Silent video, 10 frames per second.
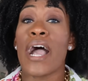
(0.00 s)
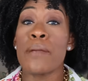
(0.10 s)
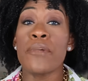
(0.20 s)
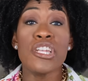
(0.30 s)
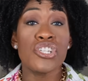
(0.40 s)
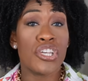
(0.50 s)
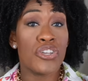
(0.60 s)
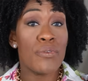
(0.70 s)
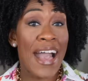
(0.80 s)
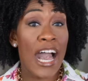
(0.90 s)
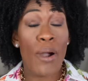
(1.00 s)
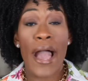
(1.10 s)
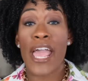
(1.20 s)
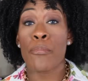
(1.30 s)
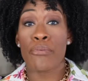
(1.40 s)
I'm gonna show you how
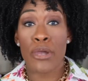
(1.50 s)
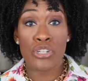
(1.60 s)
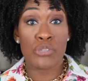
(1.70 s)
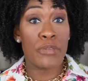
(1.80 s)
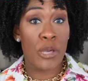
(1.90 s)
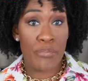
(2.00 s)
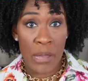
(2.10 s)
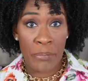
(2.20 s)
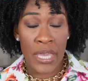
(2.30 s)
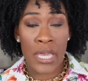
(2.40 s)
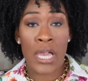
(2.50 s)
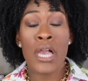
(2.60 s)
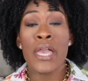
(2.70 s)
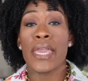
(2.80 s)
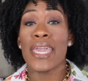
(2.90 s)
I approach meal prepping
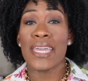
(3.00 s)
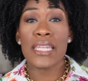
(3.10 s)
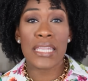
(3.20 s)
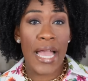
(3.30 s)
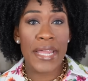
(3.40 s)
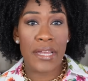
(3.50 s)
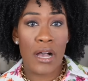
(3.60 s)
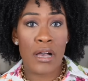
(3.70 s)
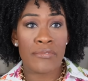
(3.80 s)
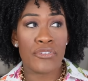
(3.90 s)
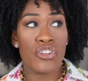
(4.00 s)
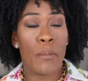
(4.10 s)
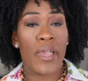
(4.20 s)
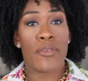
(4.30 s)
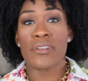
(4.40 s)
in light of
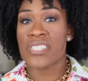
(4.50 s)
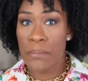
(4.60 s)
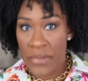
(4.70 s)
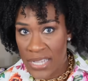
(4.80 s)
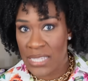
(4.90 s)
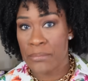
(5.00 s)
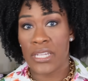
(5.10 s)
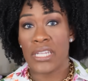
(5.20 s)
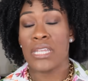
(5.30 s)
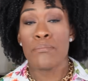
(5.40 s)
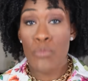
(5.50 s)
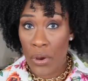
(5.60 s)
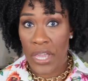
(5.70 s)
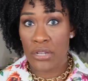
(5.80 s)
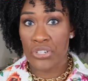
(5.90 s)
knowing there's some days I'm gonna need more
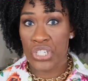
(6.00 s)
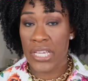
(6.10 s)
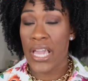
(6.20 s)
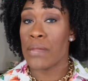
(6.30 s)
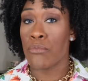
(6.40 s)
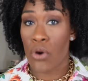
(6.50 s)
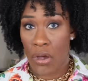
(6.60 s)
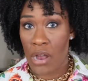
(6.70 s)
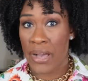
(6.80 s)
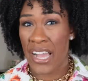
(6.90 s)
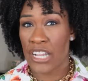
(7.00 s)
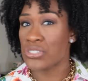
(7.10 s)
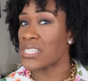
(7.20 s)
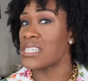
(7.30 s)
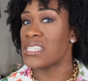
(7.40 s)
energy and more
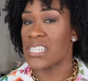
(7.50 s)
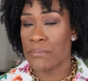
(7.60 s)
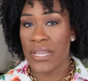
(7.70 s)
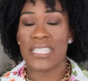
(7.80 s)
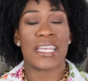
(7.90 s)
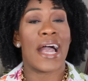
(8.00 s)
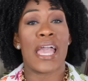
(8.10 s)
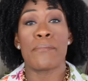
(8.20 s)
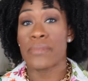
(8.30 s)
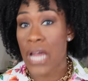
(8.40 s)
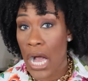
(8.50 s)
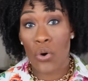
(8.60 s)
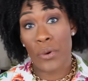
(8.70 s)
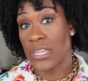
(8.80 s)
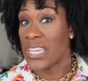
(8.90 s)
carbohydrates and some days that I am not
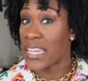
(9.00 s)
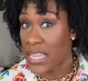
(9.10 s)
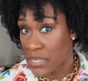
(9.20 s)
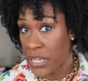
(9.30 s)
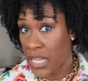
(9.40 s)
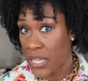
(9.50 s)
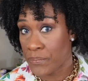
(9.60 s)
going to need as many.